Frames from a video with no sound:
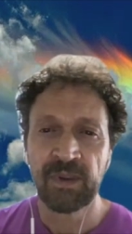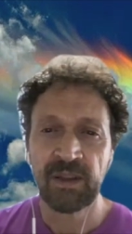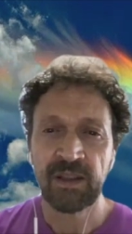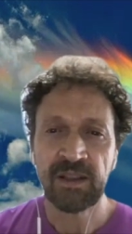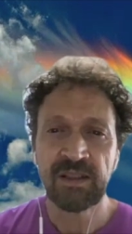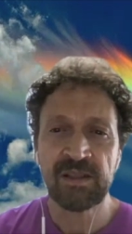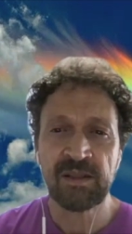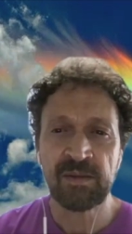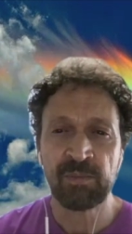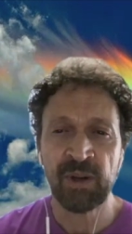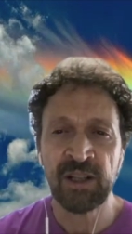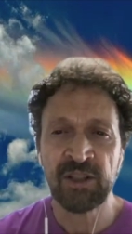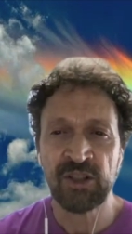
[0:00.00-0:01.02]
the
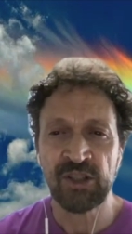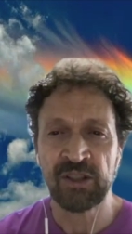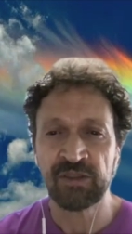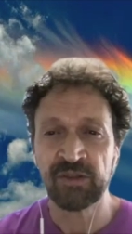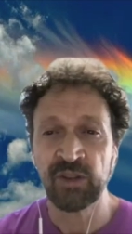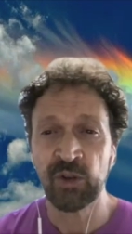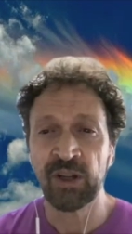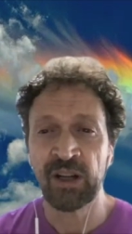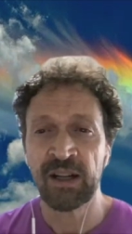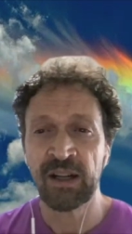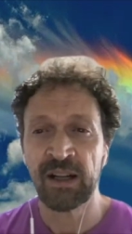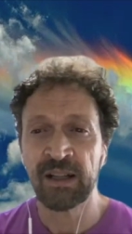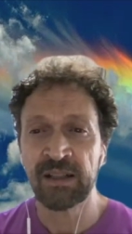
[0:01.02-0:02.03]
expansion of your
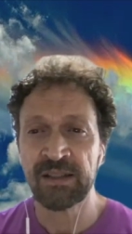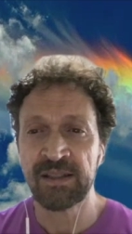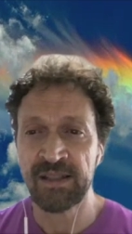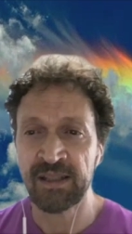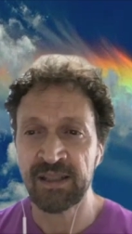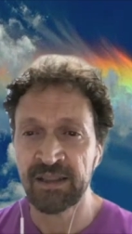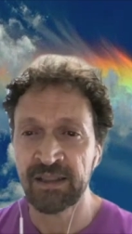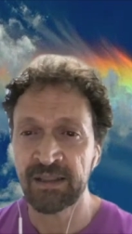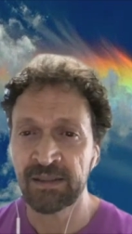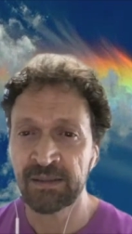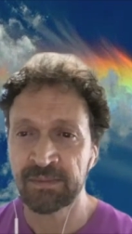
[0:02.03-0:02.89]
heart center.